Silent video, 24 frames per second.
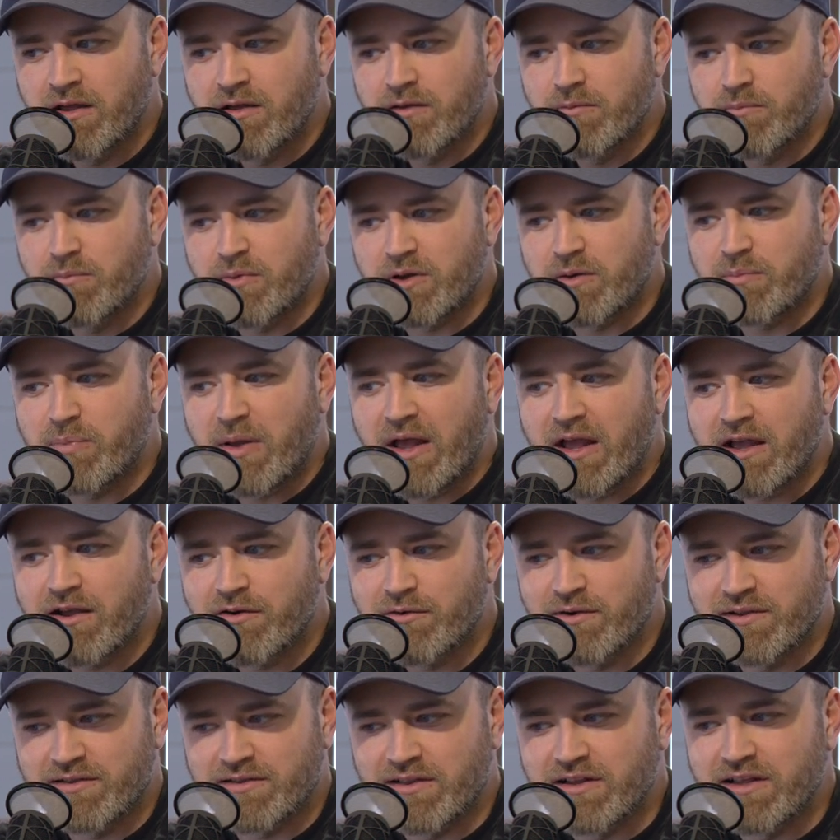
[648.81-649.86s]
but
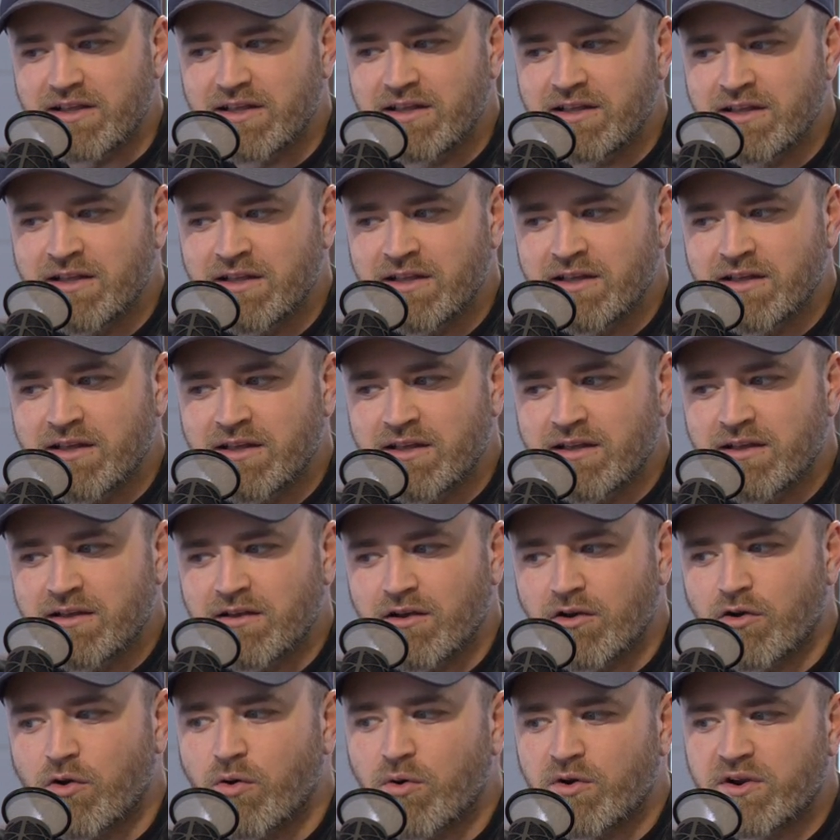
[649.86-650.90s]
apparently,
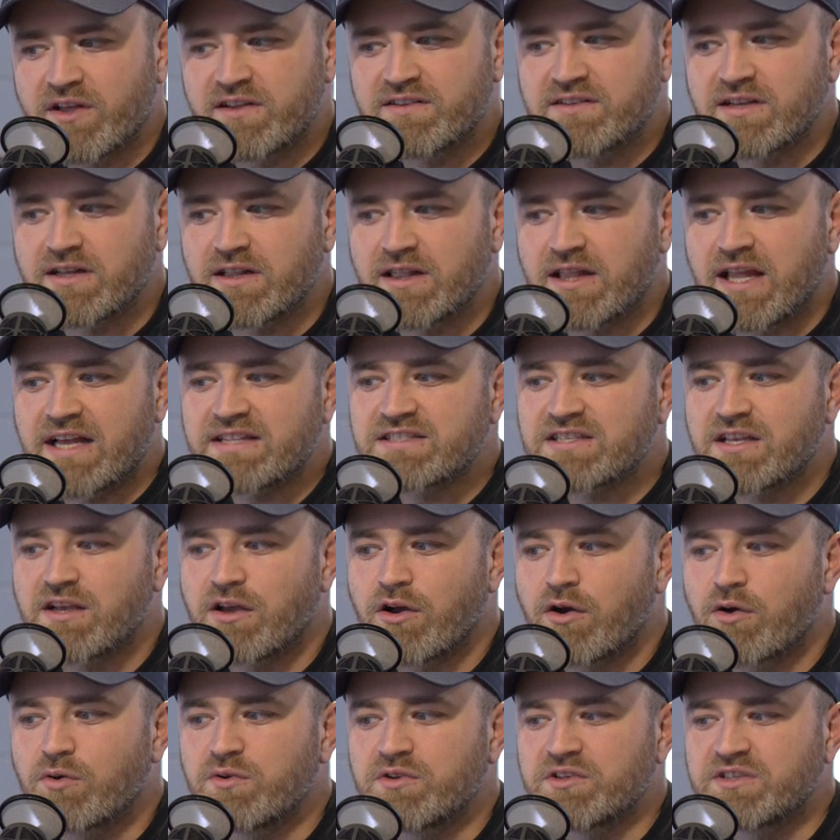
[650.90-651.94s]
according to Let's
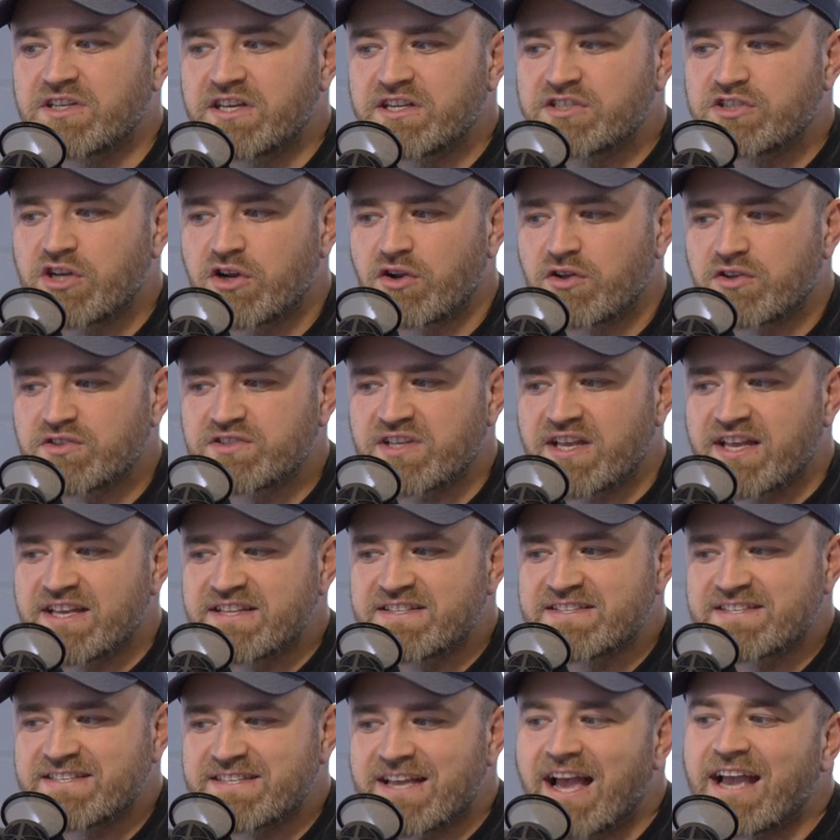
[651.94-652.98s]
Go Digital's
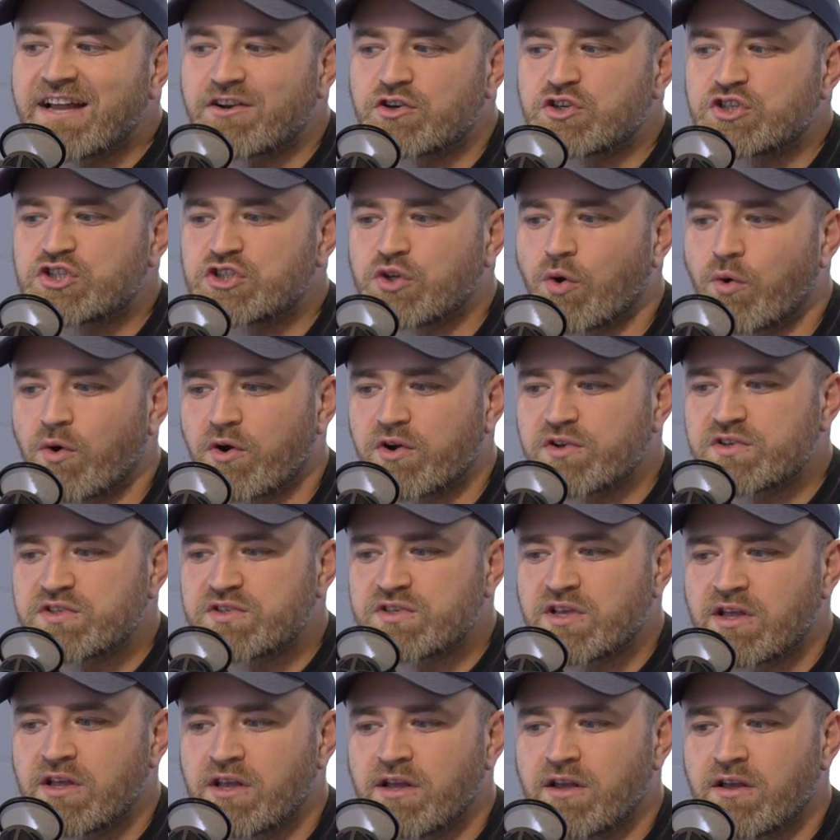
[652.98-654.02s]
insider source,